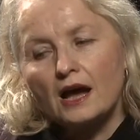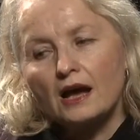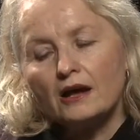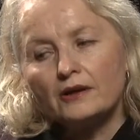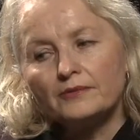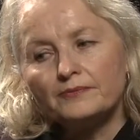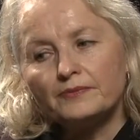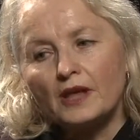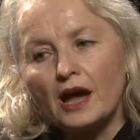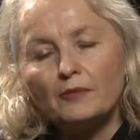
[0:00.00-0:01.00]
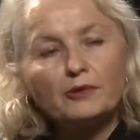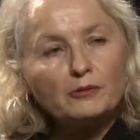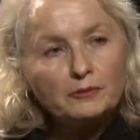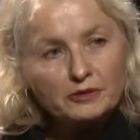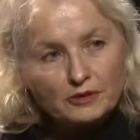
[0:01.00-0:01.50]
um, are
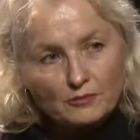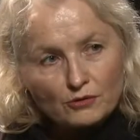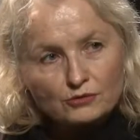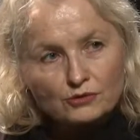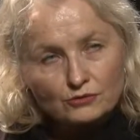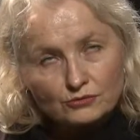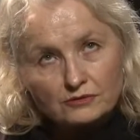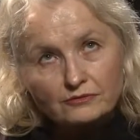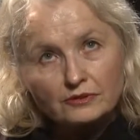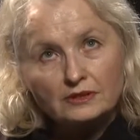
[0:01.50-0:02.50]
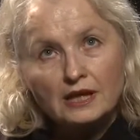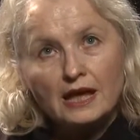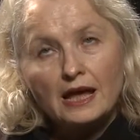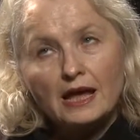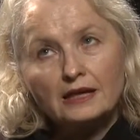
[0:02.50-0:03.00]
probably the most useful
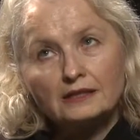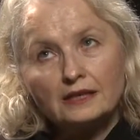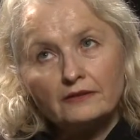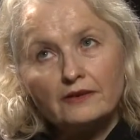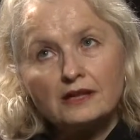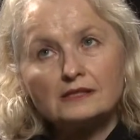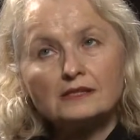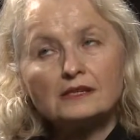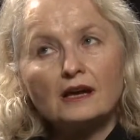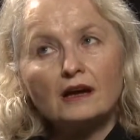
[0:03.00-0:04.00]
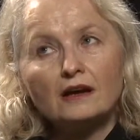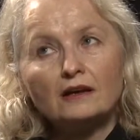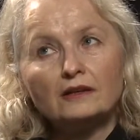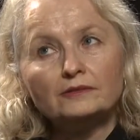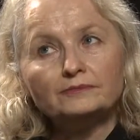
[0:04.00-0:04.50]
and give us
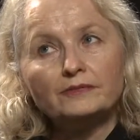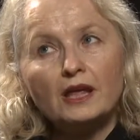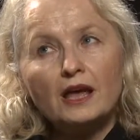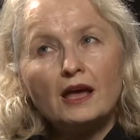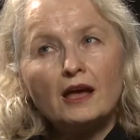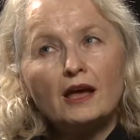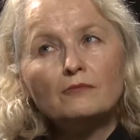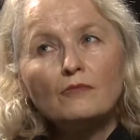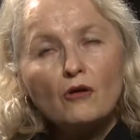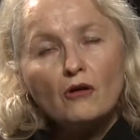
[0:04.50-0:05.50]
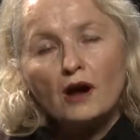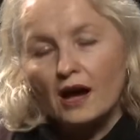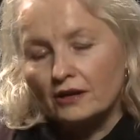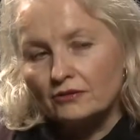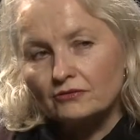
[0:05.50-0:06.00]
um, a more
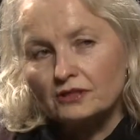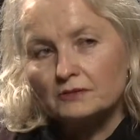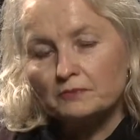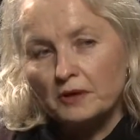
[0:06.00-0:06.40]
accurate